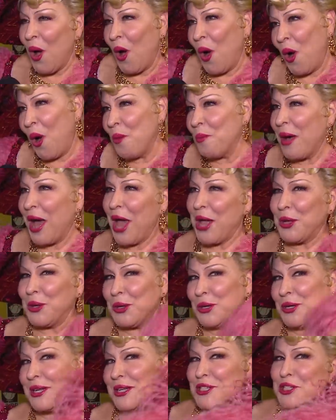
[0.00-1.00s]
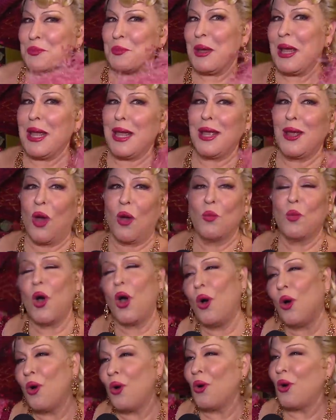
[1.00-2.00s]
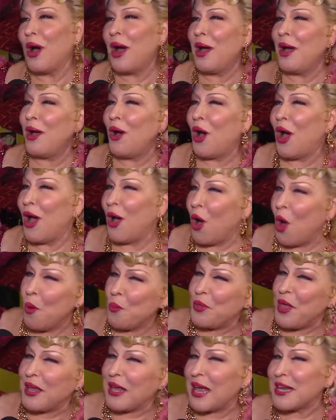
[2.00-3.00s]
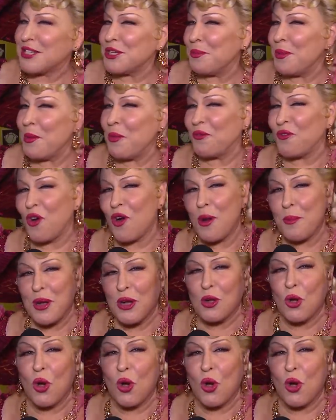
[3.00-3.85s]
Oh my goodness me. Oh, I, I hope they get to me before I'm a